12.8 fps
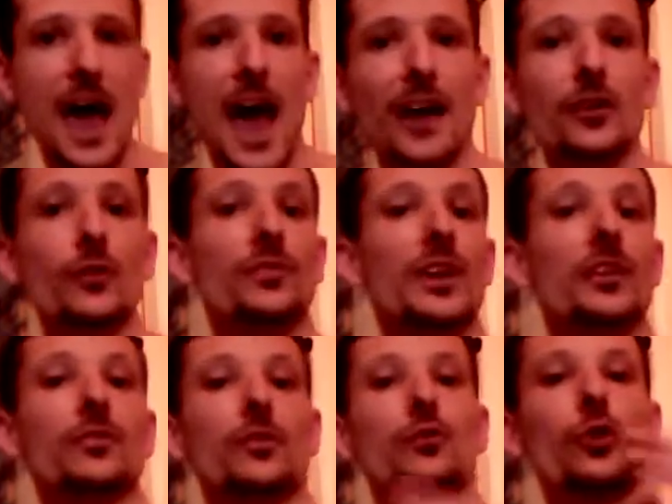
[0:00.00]
And don't
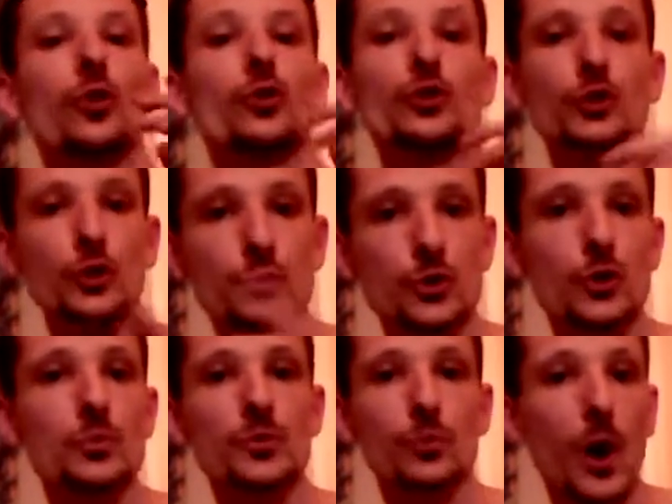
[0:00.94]
forget to follow us on
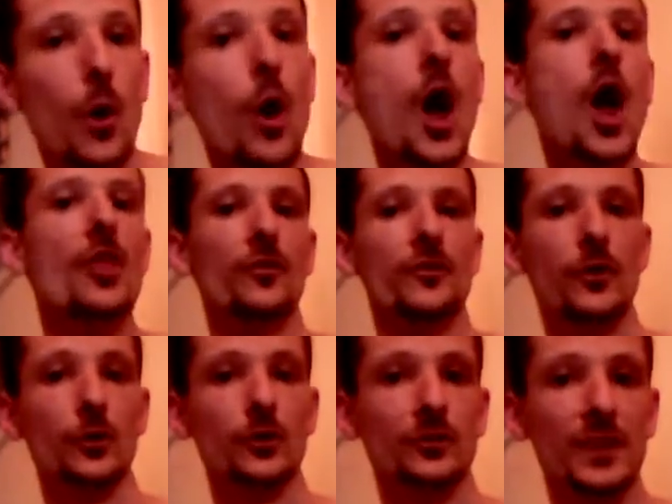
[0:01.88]
YouTube as well, The
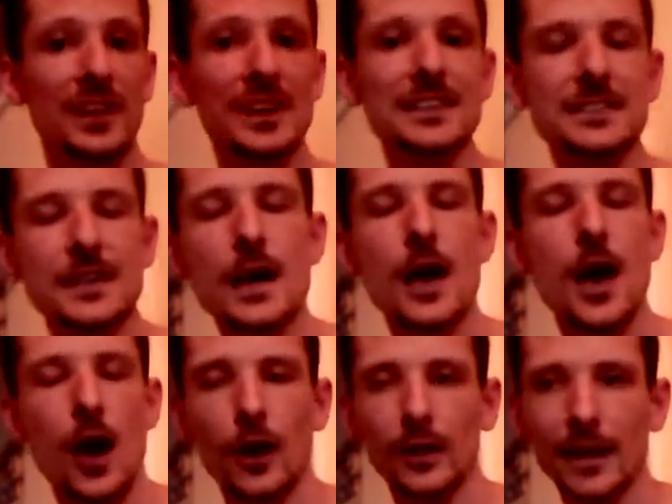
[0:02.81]
Focus Fitness.
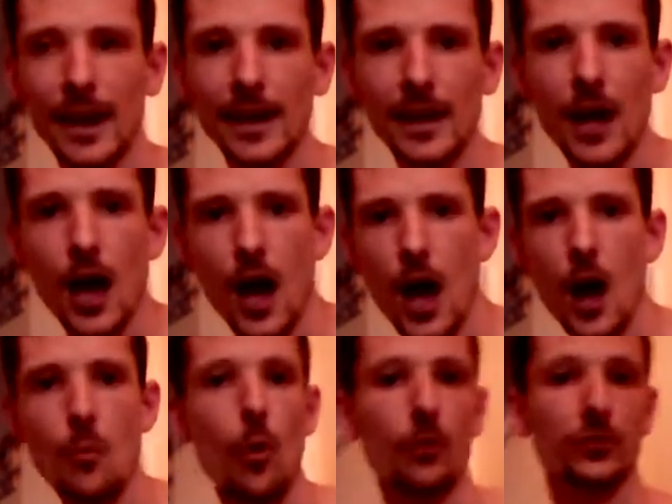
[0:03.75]
Okay,
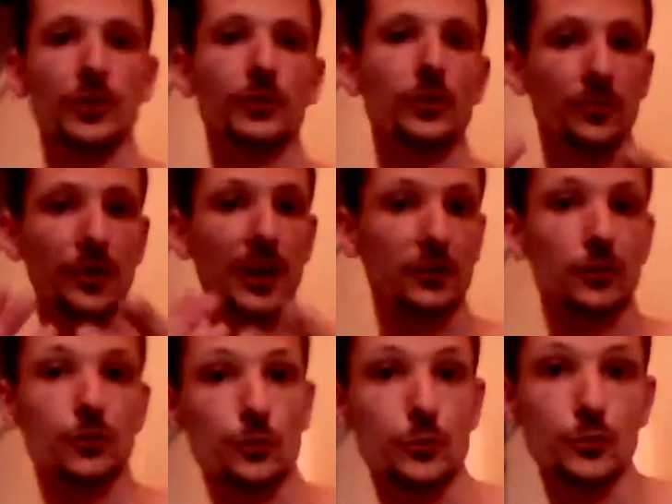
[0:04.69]
um, obviously don't forget to
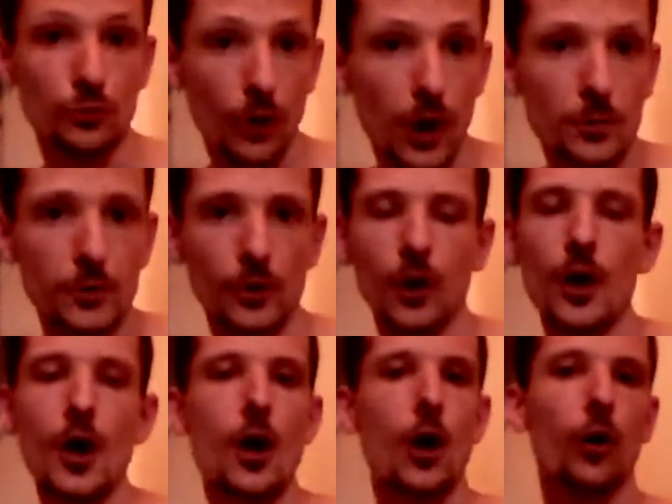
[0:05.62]
subscribe to
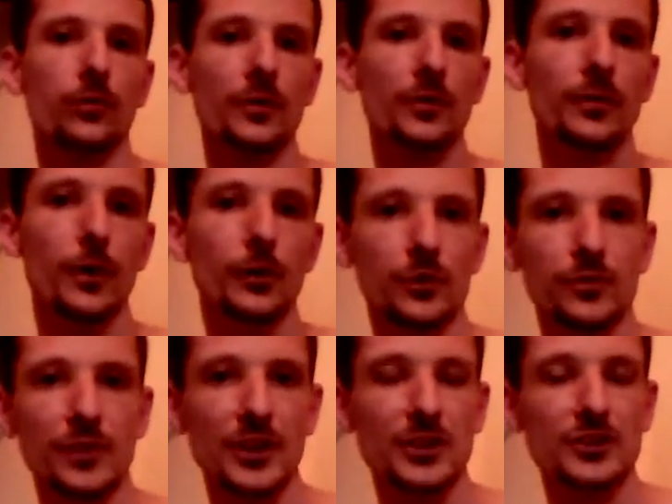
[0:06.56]
obviously Focus
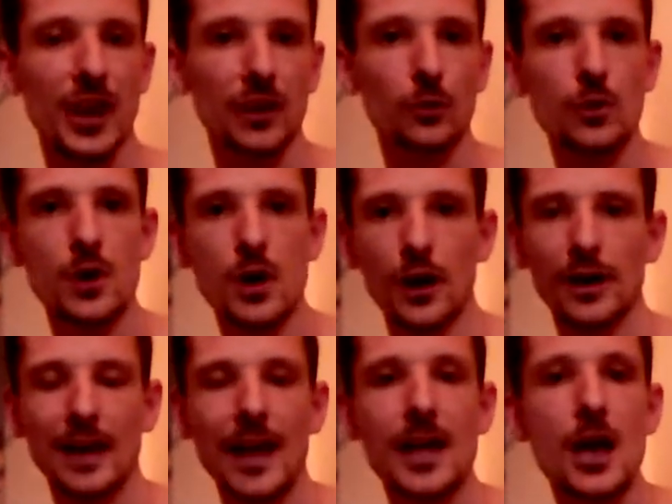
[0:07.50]
Fitness channel.
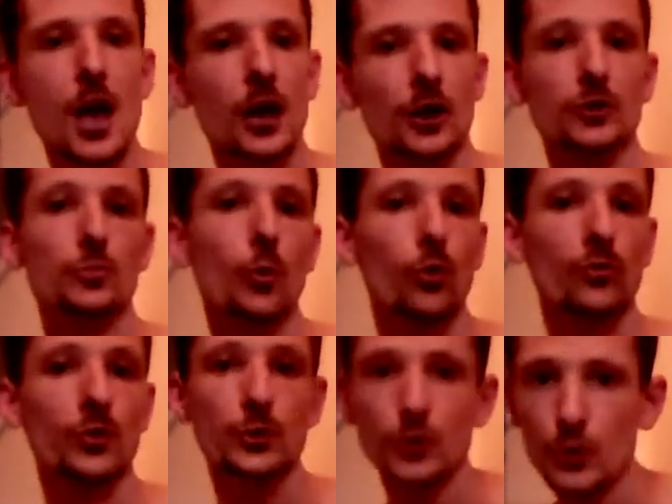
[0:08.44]
Okay, because the more
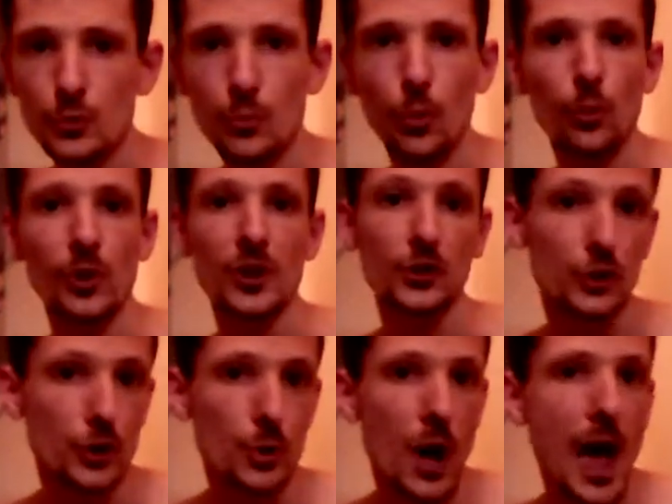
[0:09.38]
of you do, the more we can
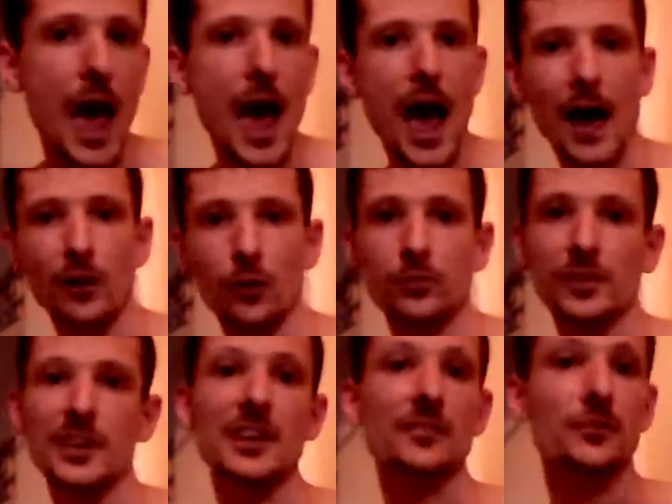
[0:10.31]
do. And
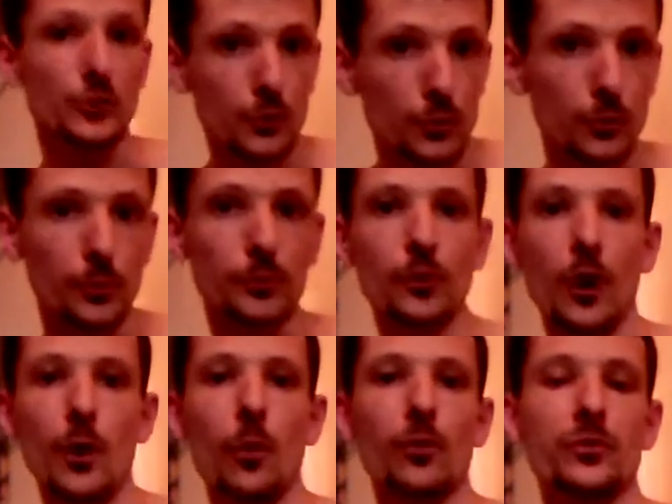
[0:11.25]
obviously if you do
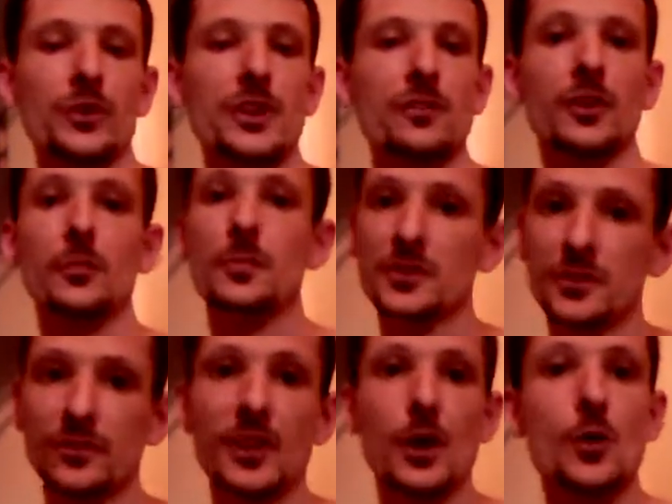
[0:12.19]
subscribe, obviously you're never going to miss
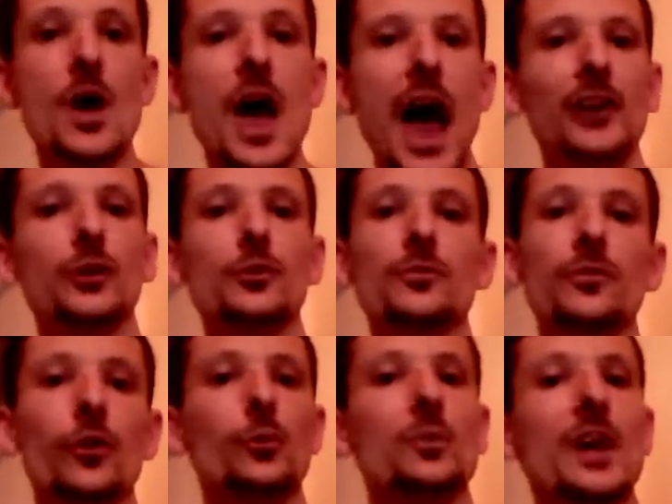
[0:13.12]
a video and you can
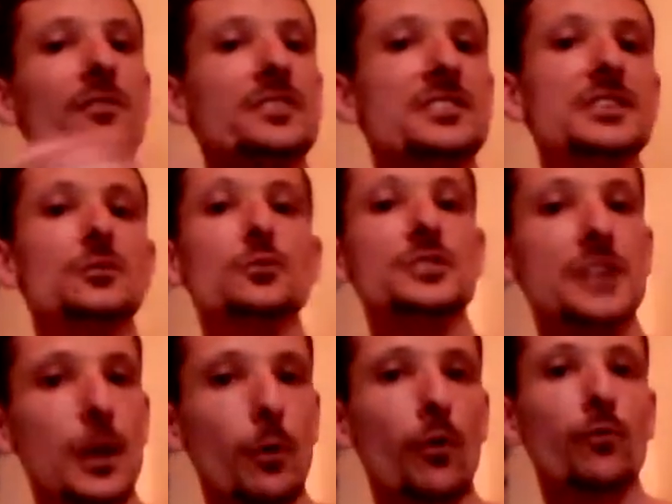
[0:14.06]
follow me every single
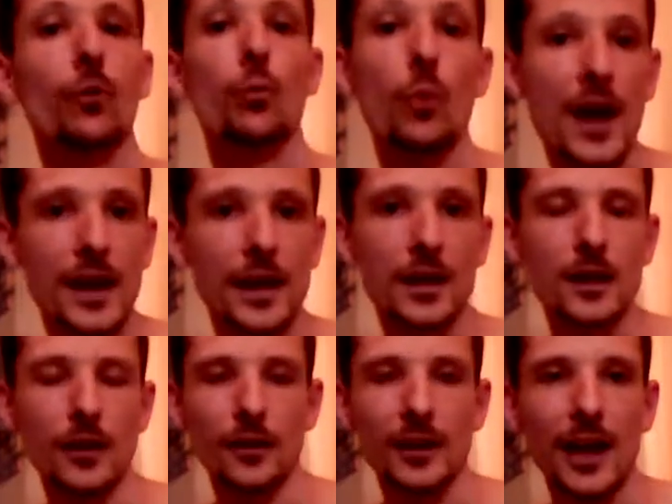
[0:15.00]
step of the way.
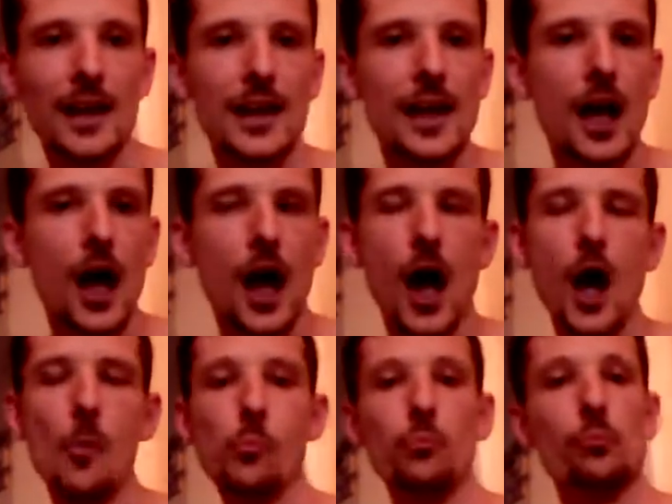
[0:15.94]
Okay.
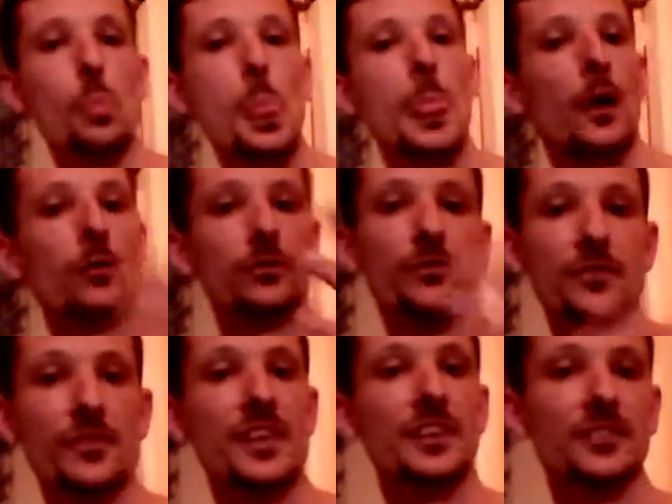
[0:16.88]
Um, if
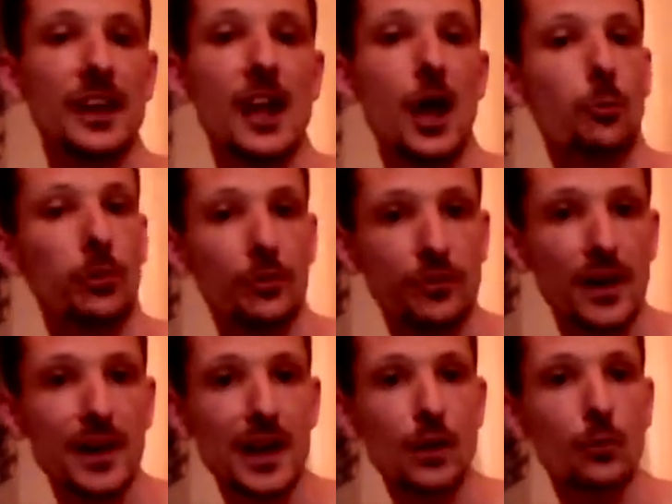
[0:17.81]
you think it's going to help a
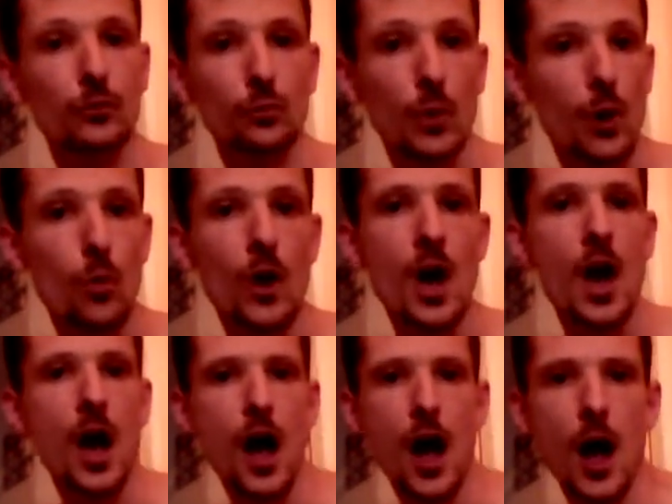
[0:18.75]
friend out as well
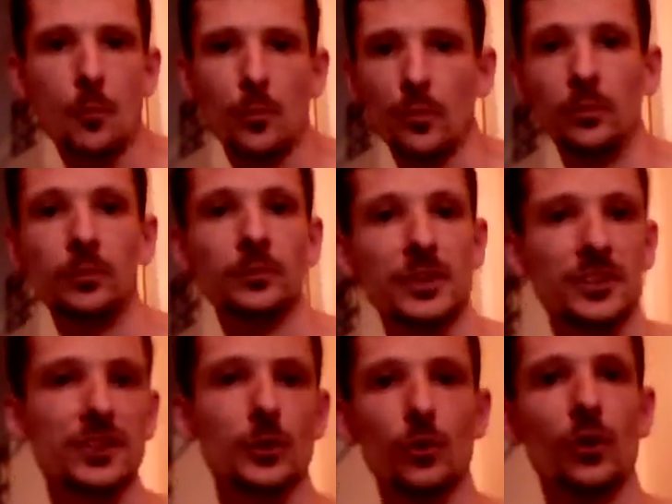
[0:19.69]
um,
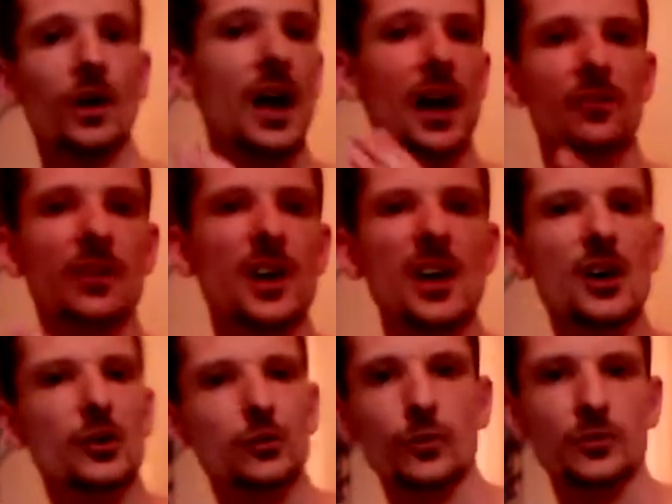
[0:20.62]
because they want to have
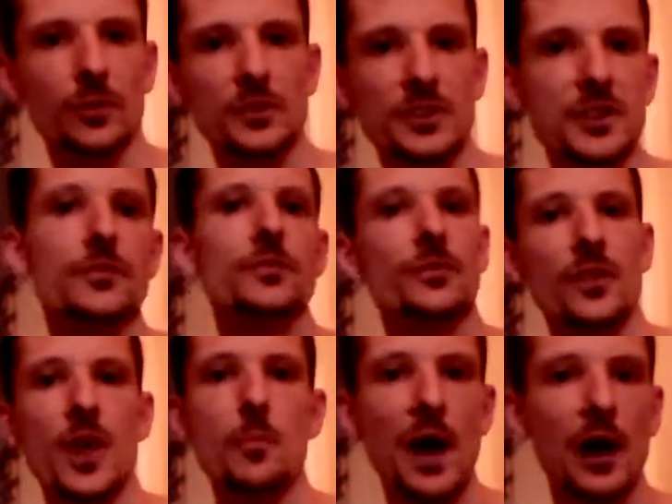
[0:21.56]
sort of something different
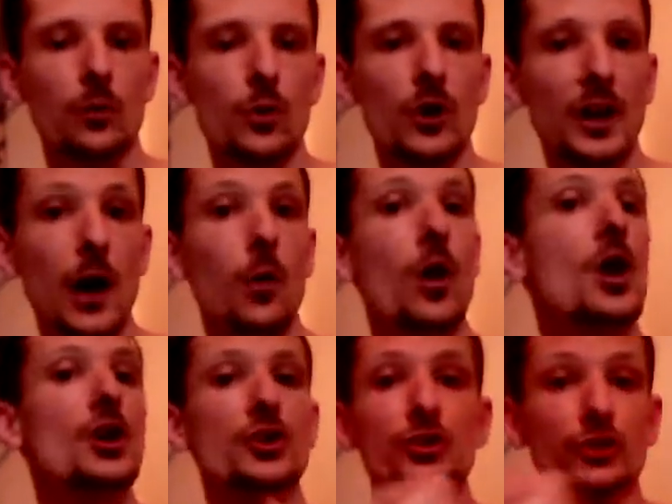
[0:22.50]
for their back workout
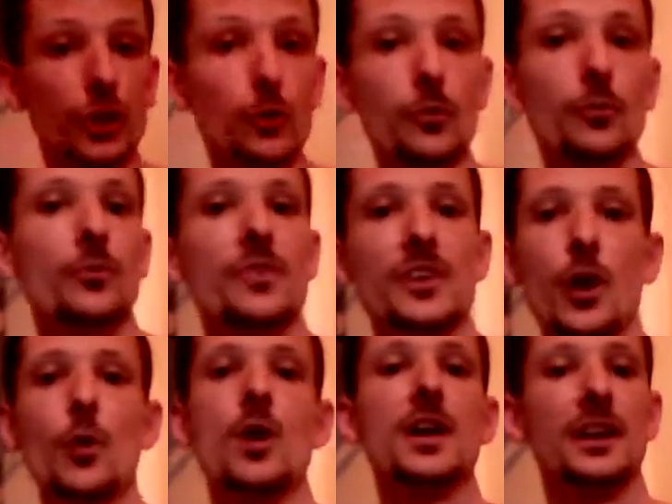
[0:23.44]
show them the
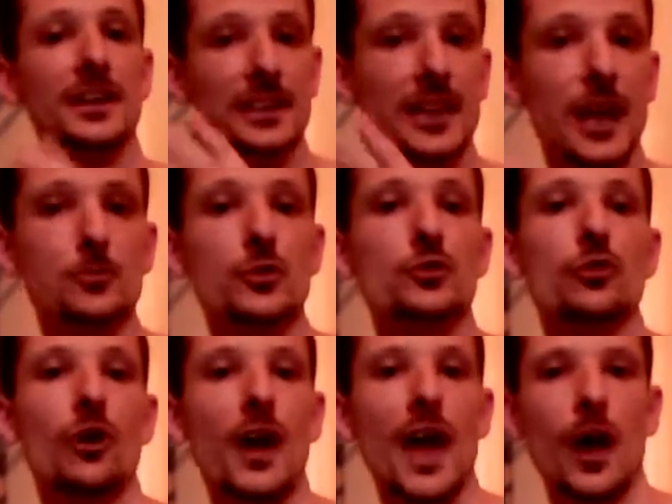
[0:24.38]
video get them to
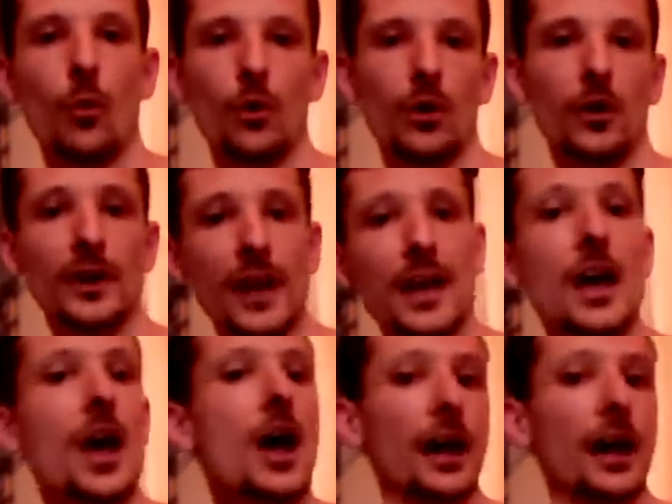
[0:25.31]
try it out okay